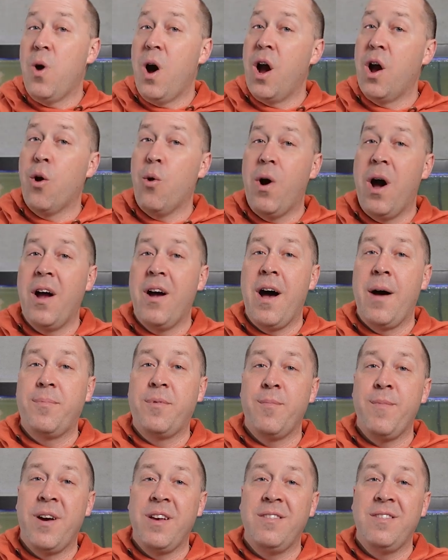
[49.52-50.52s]
ROI
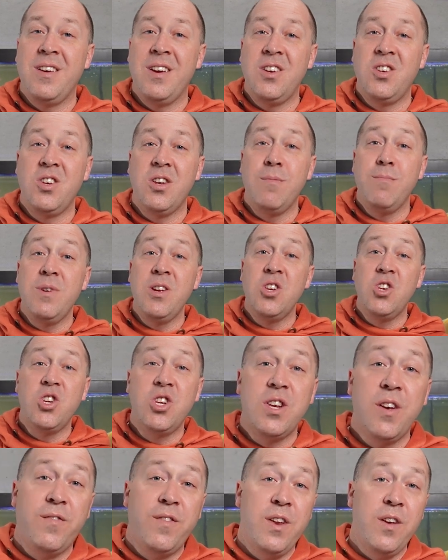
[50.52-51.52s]
optimization means
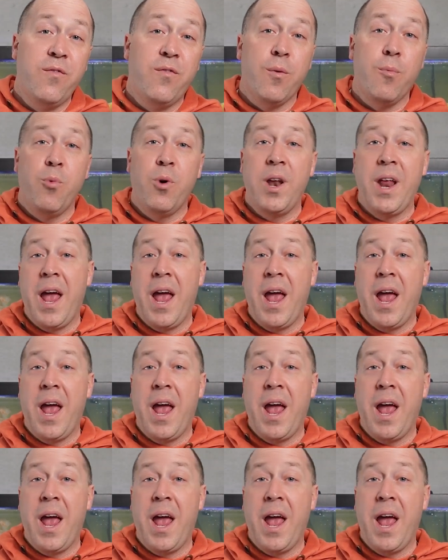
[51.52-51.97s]
shifting from what